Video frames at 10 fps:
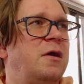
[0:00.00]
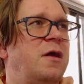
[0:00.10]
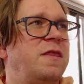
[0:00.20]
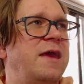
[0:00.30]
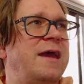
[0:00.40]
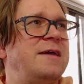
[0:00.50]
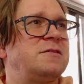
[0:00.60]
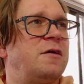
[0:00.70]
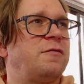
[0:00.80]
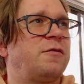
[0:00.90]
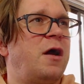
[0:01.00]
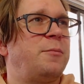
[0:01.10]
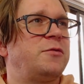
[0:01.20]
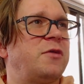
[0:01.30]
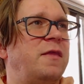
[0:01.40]
The Ace of
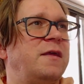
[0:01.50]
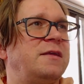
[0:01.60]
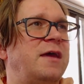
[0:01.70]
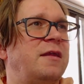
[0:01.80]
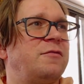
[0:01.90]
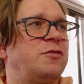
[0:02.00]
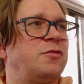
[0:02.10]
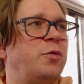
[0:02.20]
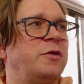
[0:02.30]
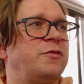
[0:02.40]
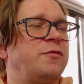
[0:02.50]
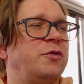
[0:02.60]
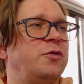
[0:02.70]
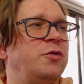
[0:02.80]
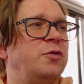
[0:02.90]
Cups and the Ten of Swords for
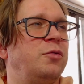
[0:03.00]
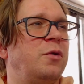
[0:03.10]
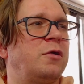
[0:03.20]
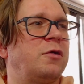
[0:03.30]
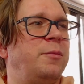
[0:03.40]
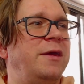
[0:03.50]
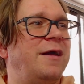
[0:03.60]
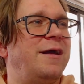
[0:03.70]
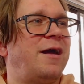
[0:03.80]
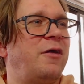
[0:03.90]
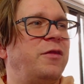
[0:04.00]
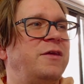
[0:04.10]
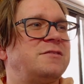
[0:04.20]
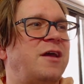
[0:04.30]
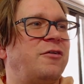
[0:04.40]
2 could be. Are
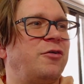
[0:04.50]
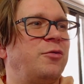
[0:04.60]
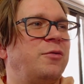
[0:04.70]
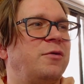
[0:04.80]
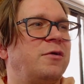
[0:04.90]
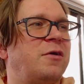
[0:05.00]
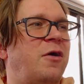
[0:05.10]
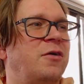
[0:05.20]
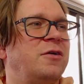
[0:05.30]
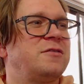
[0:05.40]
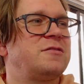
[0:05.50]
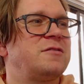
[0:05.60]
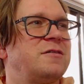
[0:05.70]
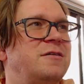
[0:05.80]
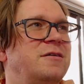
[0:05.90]
these tarot cards?
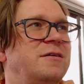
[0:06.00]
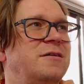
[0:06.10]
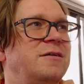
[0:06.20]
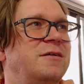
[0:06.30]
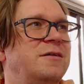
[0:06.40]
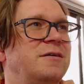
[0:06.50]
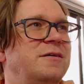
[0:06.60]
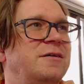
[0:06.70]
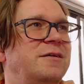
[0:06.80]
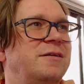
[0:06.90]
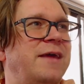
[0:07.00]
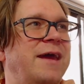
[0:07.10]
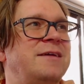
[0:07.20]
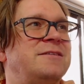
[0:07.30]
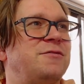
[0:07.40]
The
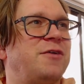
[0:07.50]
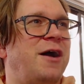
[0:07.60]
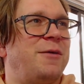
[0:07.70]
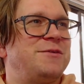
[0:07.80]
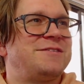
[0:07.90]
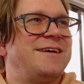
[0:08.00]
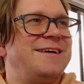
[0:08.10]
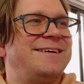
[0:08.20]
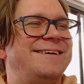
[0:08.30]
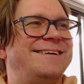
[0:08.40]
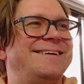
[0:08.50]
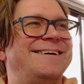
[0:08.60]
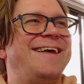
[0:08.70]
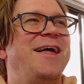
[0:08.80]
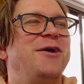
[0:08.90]
Ace of Cups
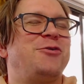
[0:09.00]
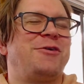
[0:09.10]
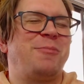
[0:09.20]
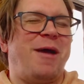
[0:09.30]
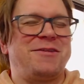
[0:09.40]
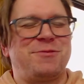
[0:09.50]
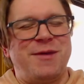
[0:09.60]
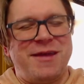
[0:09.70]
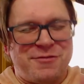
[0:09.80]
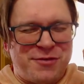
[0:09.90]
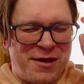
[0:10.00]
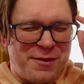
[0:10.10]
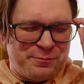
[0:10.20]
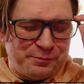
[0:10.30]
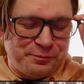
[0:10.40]
reminds me of
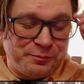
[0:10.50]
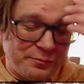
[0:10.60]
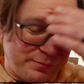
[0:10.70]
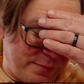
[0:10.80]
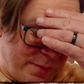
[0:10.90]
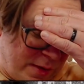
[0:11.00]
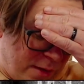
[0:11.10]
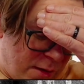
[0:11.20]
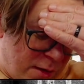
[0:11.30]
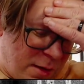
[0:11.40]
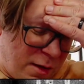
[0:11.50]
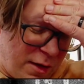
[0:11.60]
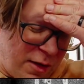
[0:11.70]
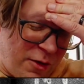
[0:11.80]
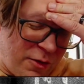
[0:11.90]

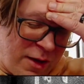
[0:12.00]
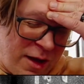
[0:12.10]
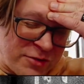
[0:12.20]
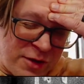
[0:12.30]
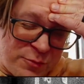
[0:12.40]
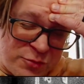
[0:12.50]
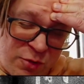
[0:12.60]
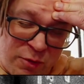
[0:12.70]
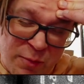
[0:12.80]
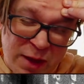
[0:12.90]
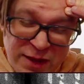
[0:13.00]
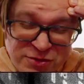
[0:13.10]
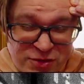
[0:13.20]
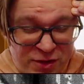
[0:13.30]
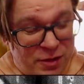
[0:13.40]
oh gosh, I'm showing my
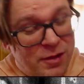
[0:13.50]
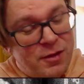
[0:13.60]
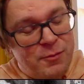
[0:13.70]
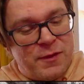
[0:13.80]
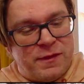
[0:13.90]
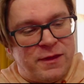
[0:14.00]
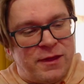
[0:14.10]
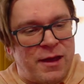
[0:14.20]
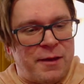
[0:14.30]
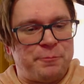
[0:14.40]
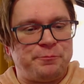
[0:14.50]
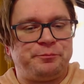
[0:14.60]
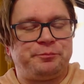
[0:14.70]
age here, but the